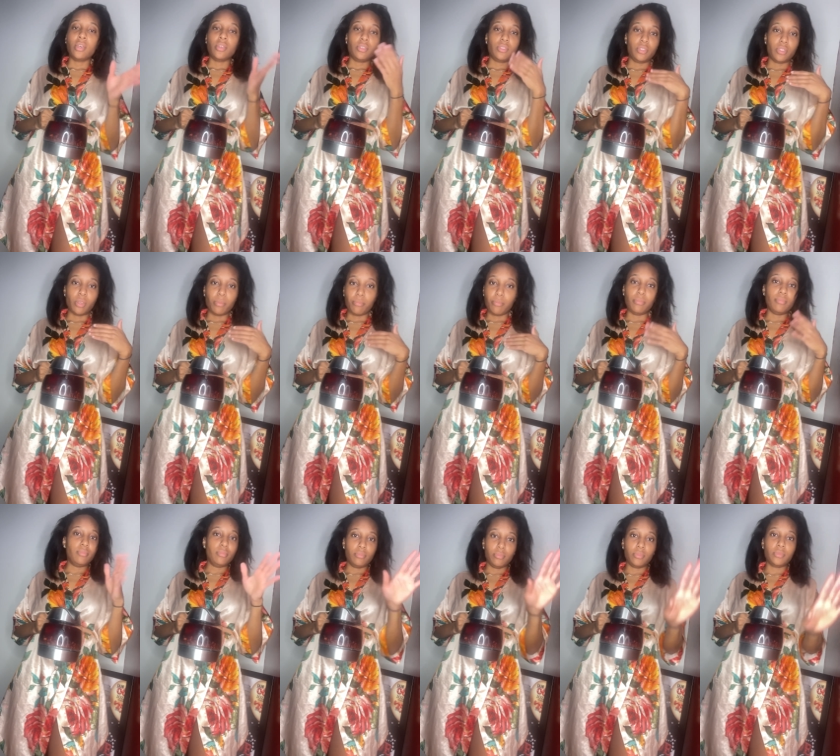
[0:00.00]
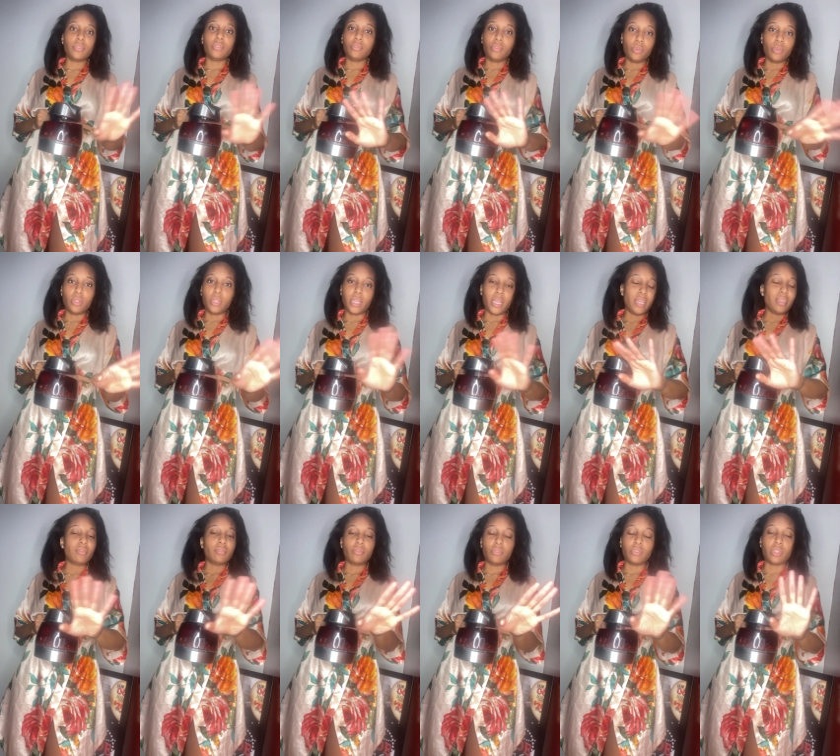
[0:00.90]
So Google
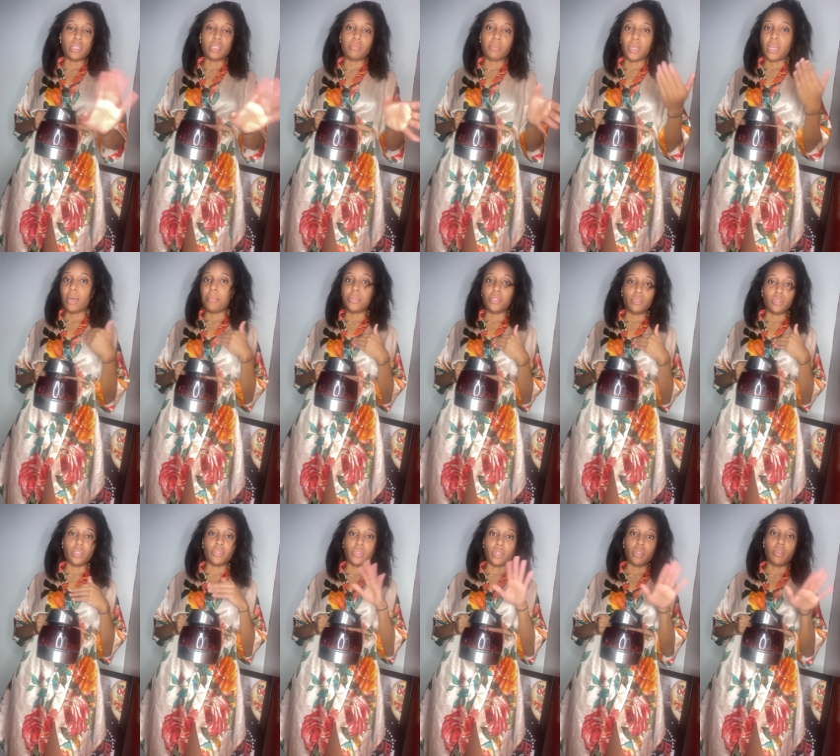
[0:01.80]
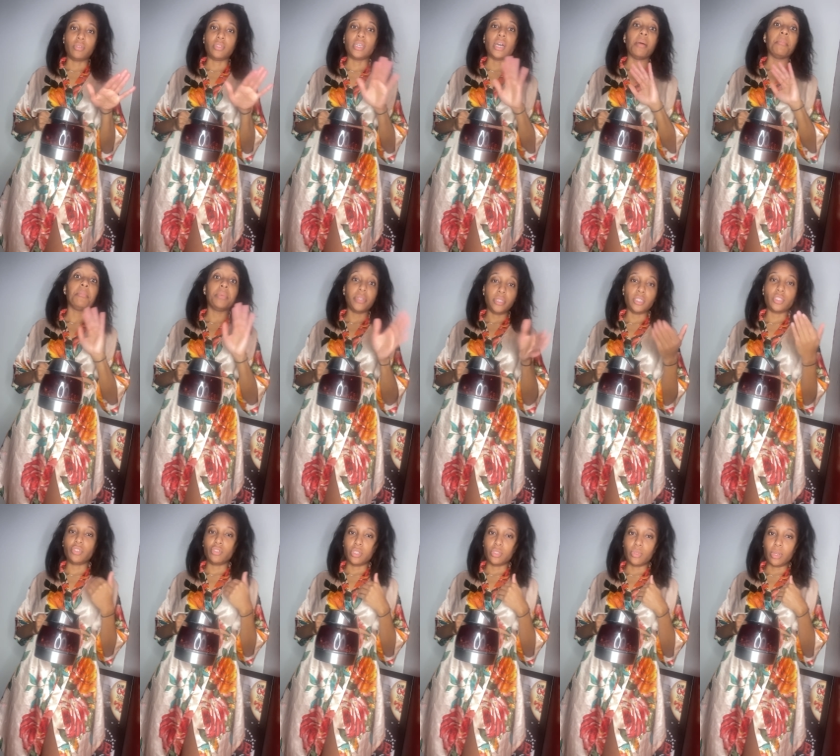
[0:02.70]
it, trust me, I've been doing this for a long time, but just
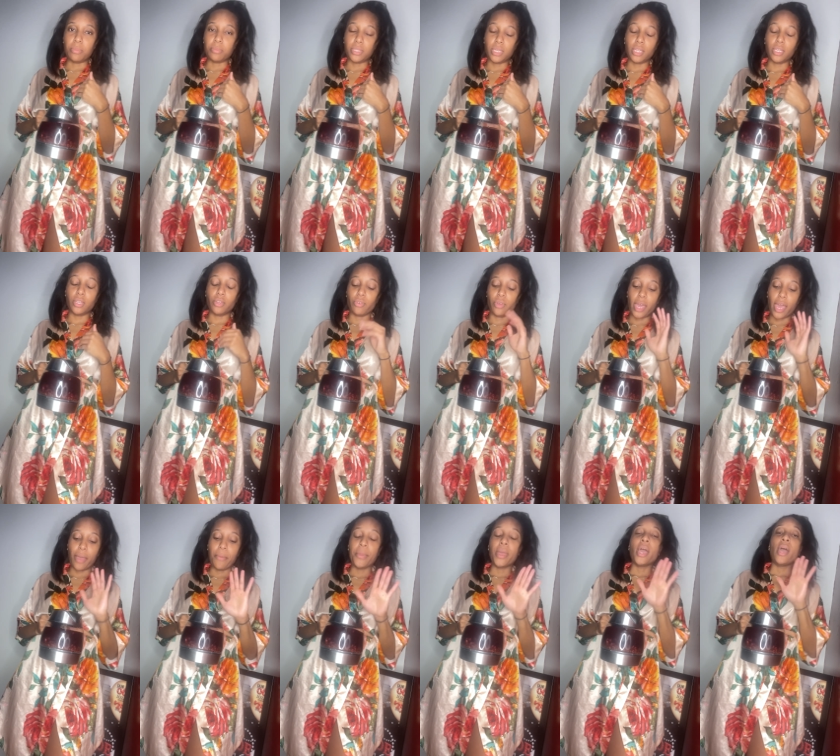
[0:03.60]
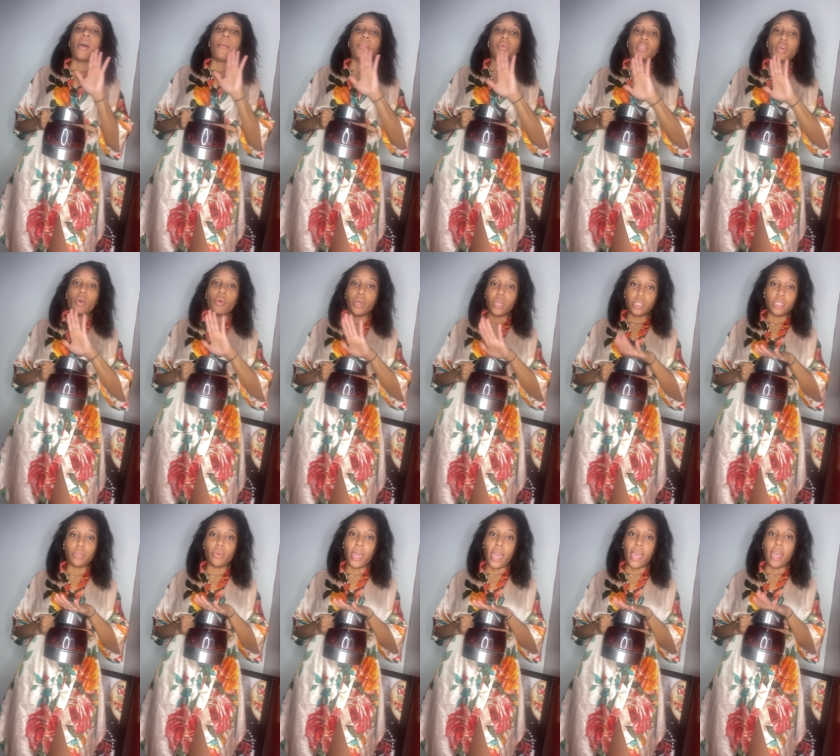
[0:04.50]
trust what I'm telling you, okay? So it's
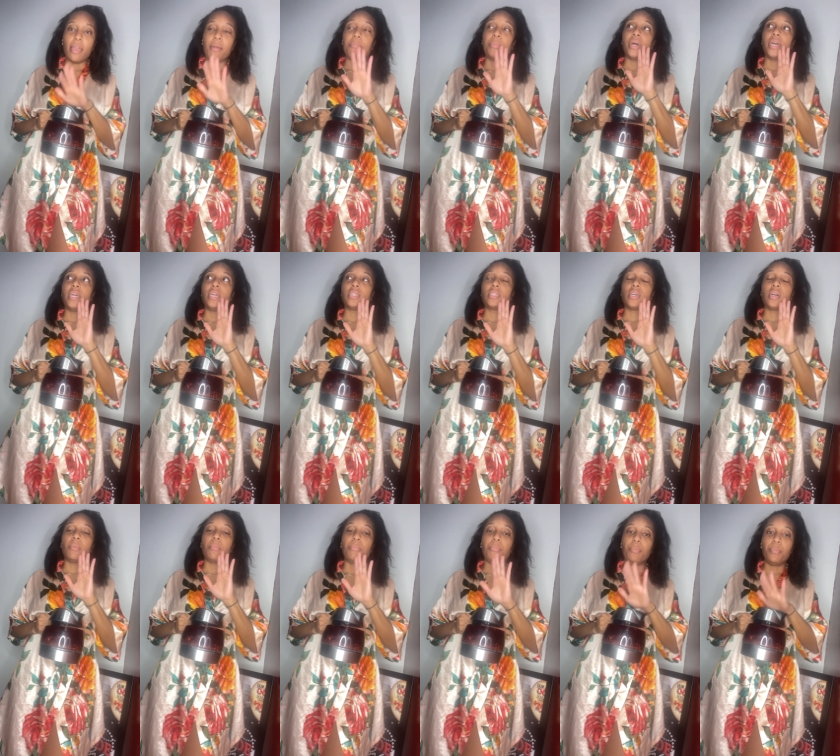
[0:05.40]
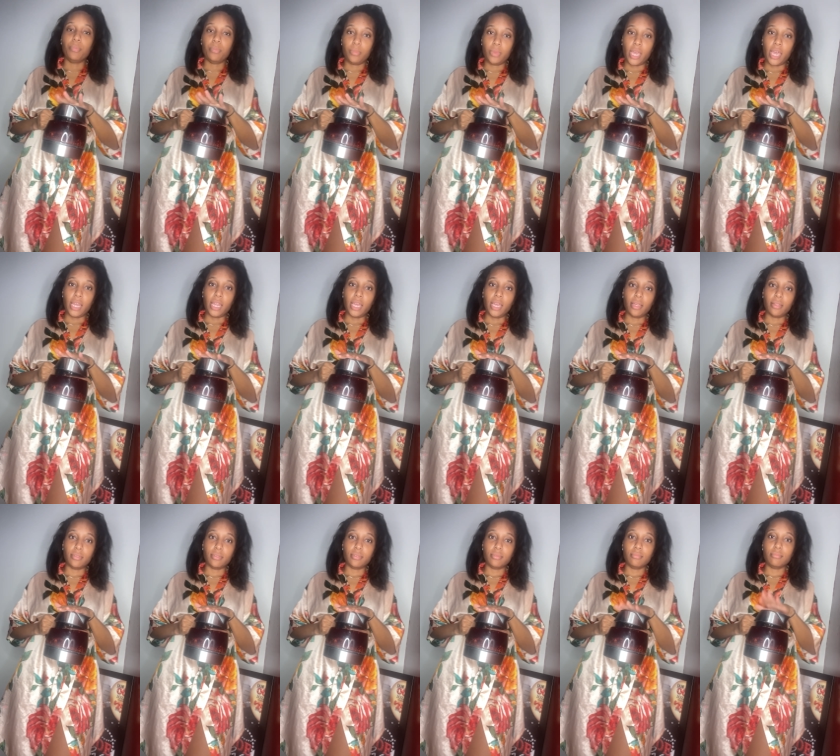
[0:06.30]
okay, but hit it,
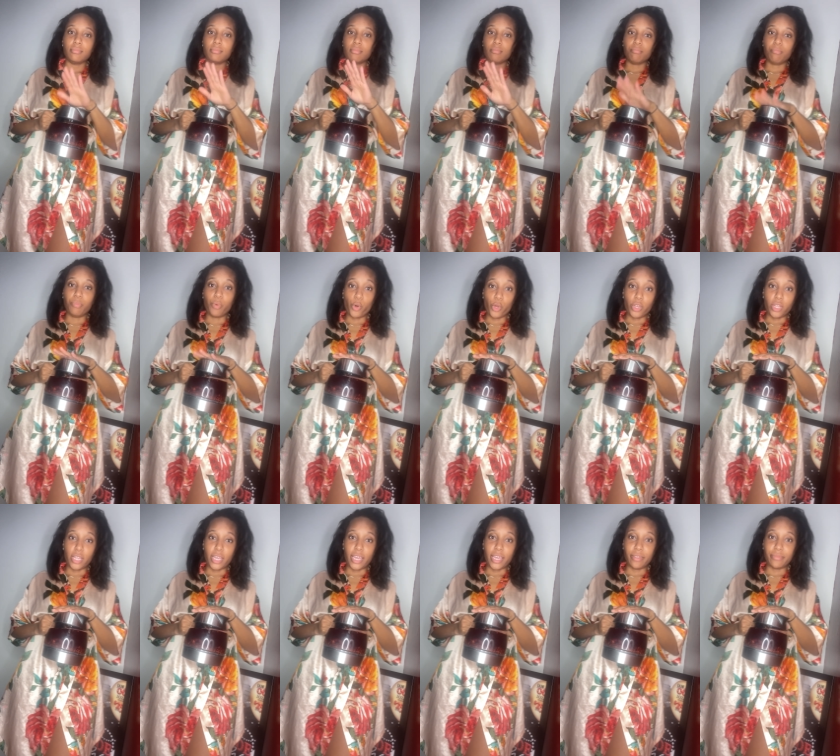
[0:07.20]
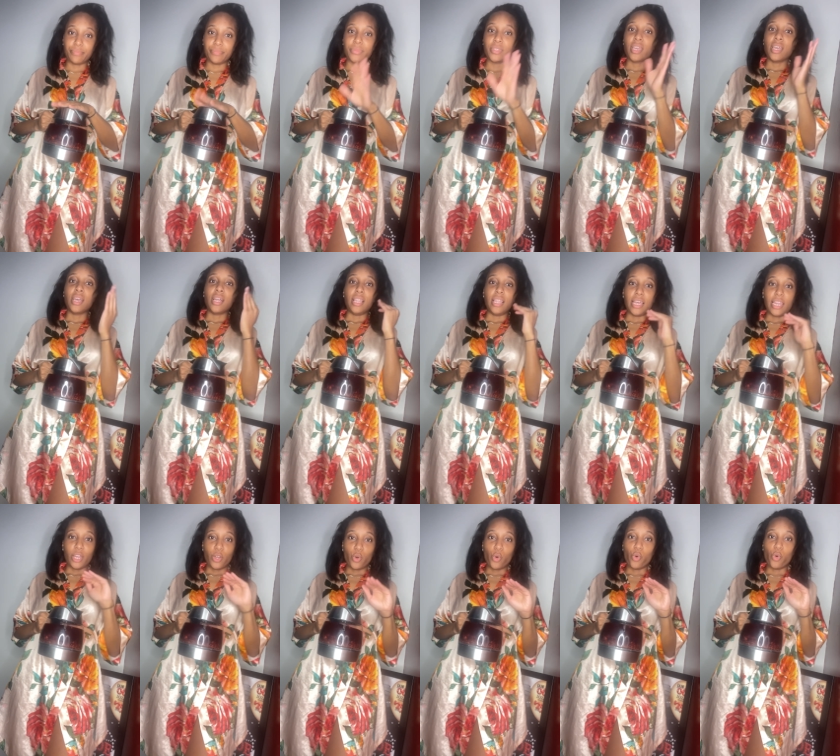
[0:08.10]
boil it, let
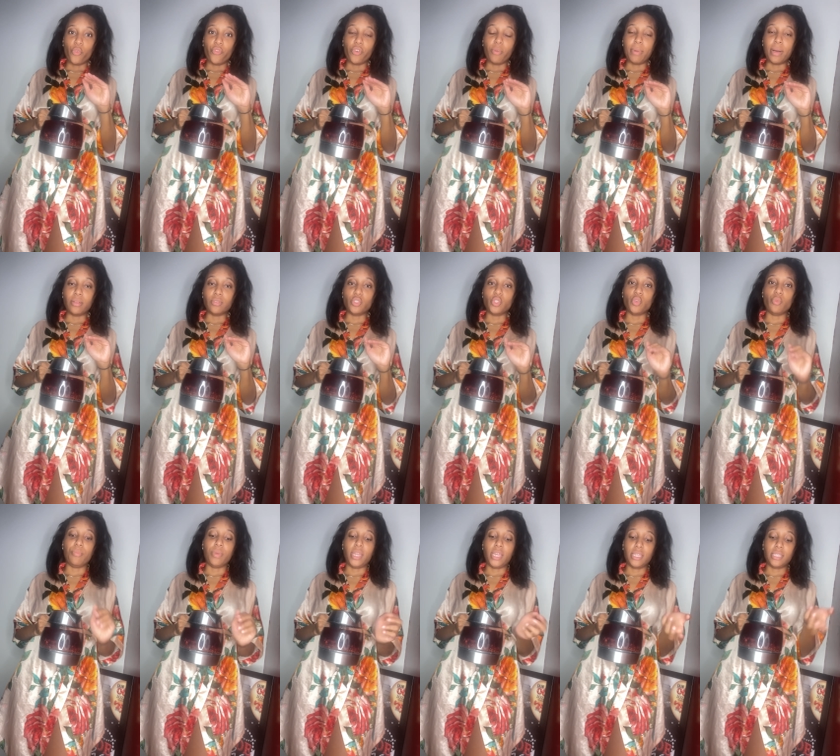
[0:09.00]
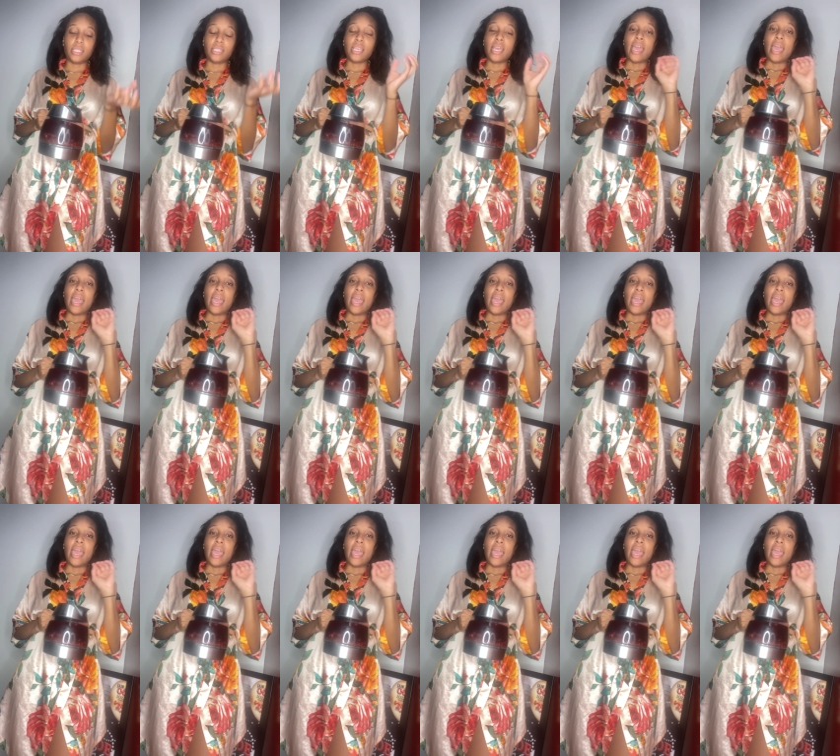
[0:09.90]
it cool for about 2 minutes.